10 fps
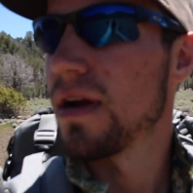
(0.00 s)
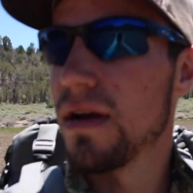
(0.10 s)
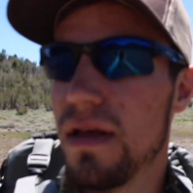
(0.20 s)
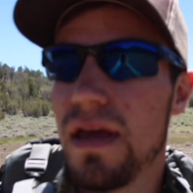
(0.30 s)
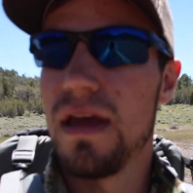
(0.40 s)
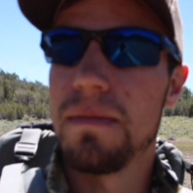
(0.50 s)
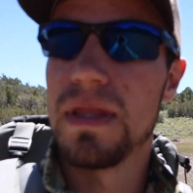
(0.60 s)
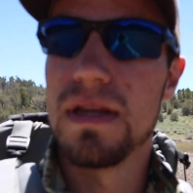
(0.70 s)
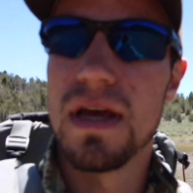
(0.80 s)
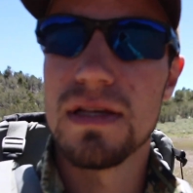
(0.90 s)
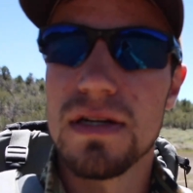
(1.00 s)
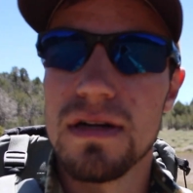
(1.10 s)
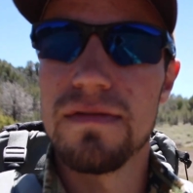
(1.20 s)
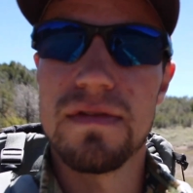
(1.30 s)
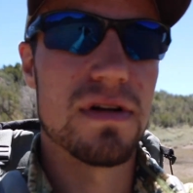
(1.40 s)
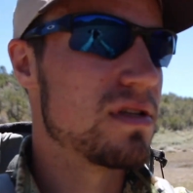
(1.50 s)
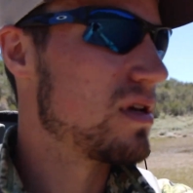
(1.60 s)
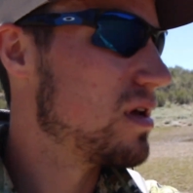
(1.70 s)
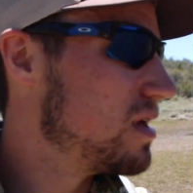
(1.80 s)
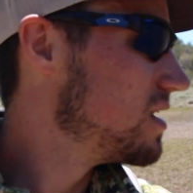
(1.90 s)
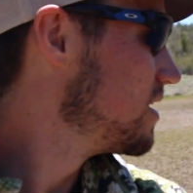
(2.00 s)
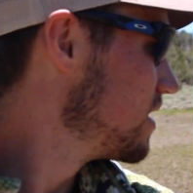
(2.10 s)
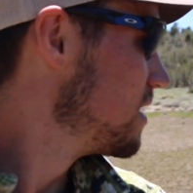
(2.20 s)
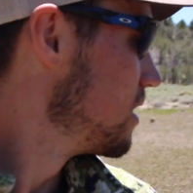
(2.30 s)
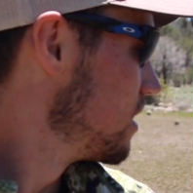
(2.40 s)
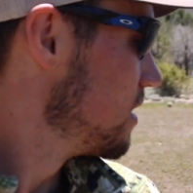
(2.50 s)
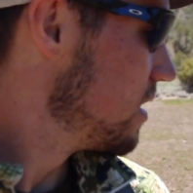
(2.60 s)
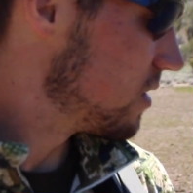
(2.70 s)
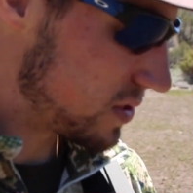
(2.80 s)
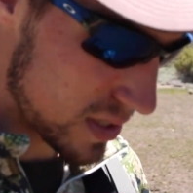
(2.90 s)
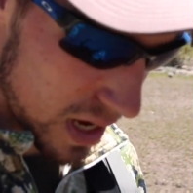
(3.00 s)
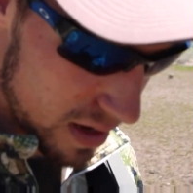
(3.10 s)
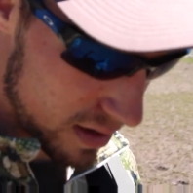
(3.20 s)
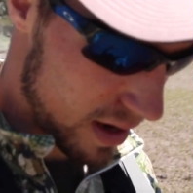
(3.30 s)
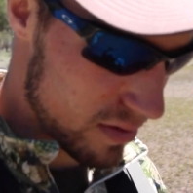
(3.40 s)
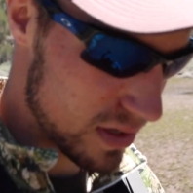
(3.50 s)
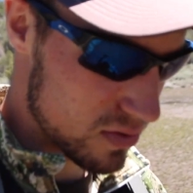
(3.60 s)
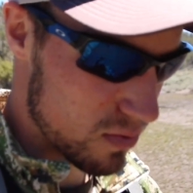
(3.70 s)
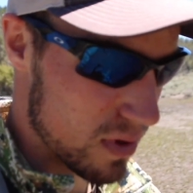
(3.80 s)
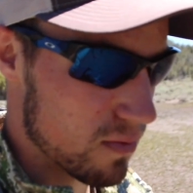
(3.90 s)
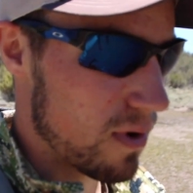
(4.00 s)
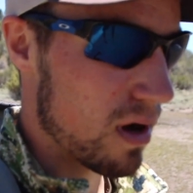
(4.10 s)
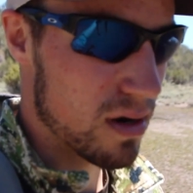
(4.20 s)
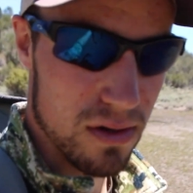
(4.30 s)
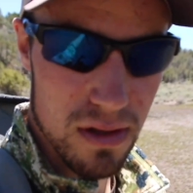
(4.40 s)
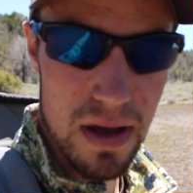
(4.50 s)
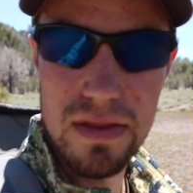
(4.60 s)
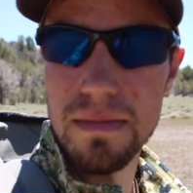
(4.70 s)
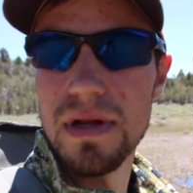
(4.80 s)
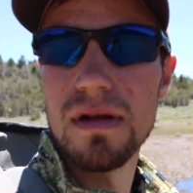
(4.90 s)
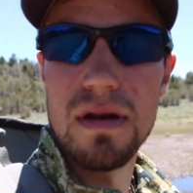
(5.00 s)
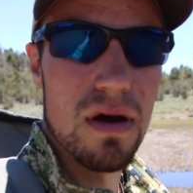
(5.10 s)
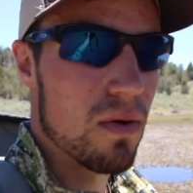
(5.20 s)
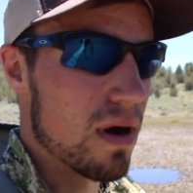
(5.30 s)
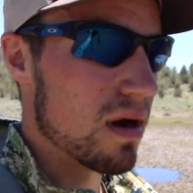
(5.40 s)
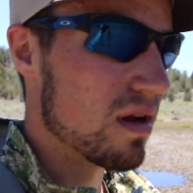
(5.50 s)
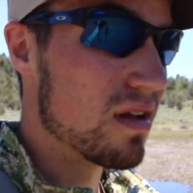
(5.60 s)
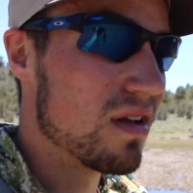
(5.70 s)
I really am in the desert if there's no sign around this one water hole out in the middle of nowhere.